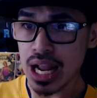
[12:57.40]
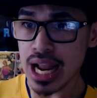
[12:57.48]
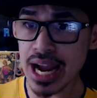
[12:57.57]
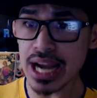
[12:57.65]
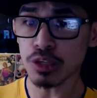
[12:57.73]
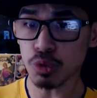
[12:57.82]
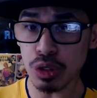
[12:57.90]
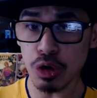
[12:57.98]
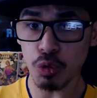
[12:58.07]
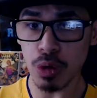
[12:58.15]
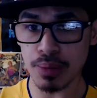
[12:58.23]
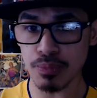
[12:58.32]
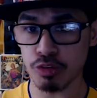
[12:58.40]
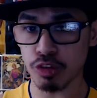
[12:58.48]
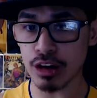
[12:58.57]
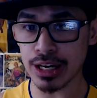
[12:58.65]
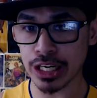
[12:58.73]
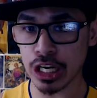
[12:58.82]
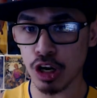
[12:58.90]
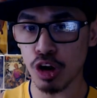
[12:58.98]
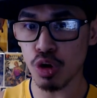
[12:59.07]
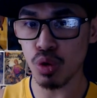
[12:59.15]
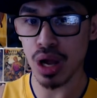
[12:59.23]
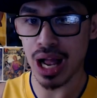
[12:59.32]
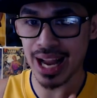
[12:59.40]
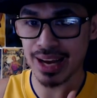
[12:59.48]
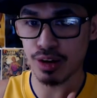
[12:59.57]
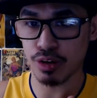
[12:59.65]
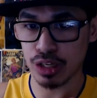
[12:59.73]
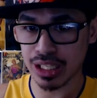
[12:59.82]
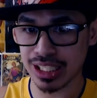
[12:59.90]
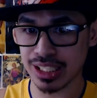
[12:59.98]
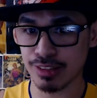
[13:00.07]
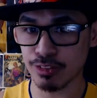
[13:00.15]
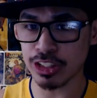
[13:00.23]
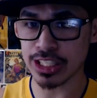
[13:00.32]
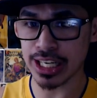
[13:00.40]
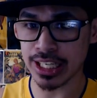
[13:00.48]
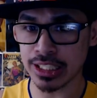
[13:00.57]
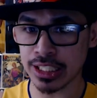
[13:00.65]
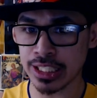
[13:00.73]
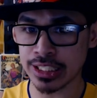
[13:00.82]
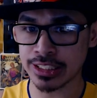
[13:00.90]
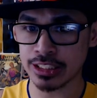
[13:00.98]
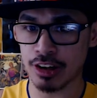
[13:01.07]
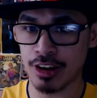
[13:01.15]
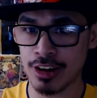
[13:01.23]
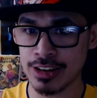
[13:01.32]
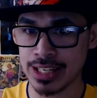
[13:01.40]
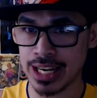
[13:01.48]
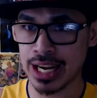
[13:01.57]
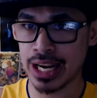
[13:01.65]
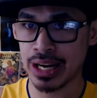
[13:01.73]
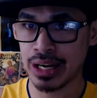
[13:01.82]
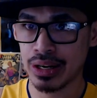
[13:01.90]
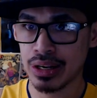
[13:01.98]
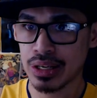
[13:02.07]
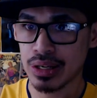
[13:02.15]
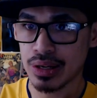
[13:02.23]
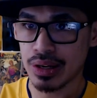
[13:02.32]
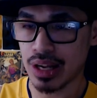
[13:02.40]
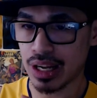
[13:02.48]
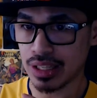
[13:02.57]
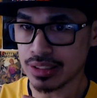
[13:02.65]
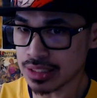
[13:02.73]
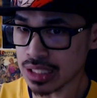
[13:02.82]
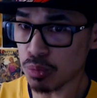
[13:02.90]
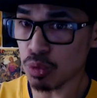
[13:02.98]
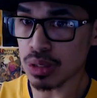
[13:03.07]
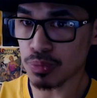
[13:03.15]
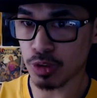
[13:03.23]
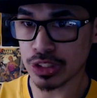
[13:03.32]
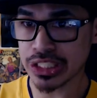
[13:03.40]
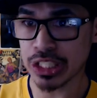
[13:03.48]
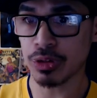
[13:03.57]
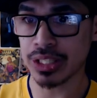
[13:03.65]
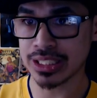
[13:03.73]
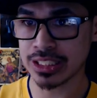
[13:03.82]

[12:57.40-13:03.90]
And real quick, before I go, I want to end this on a somewhat more serious